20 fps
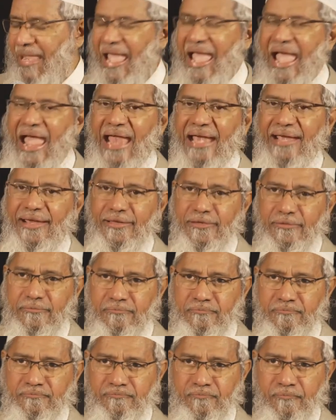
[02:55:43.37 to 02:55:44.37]
And
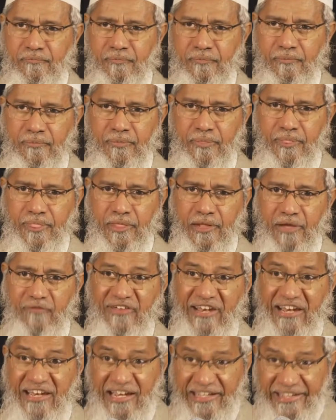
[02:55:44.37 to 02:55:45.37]

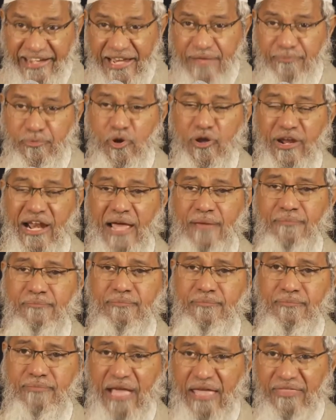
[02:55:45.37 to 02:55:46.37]
we did a training program.
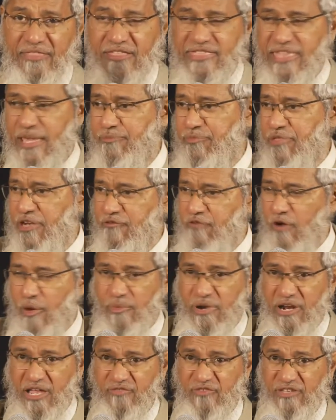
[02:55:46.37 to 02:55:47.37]
And the same three
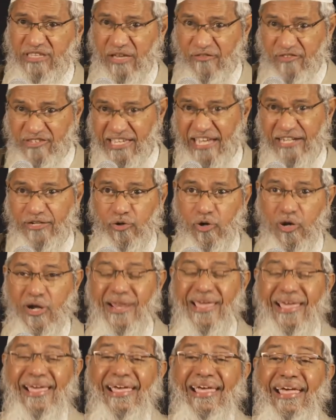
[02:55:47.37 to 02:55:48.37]
formulas were there, which I
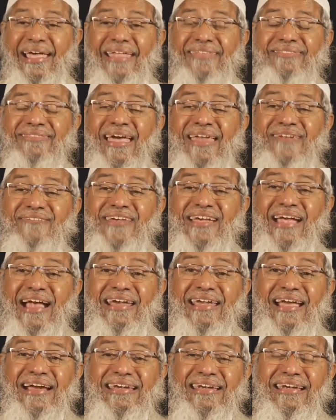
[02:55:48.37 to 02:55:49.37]
told. Then we
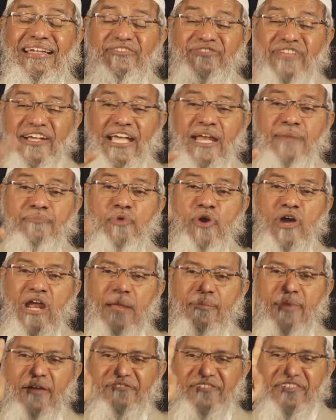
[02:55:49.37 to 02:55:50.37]
conducted a second
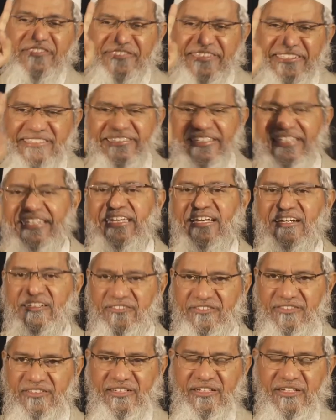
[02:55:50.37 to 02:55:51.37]
program after 16
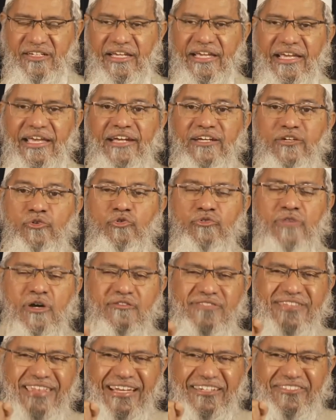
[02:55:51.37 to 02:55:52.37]
years. In
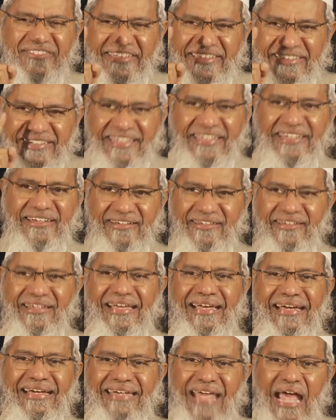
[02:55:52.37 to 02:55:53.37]

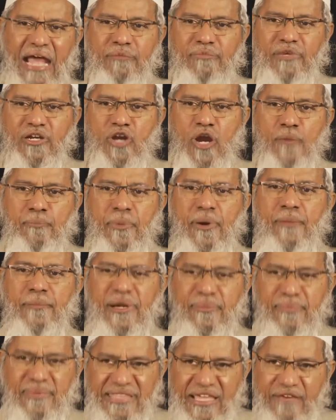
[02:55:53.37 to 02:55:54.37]
2016, time did not
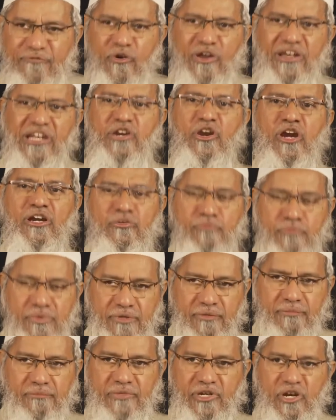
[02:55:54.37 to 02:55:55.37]
permit me, therefore I did not
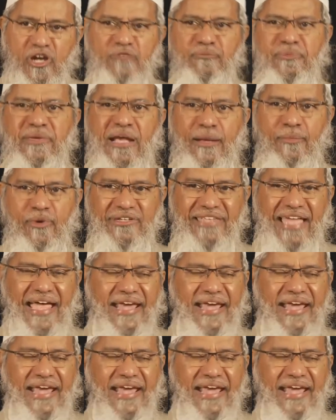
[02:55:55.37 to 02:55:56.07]
speak about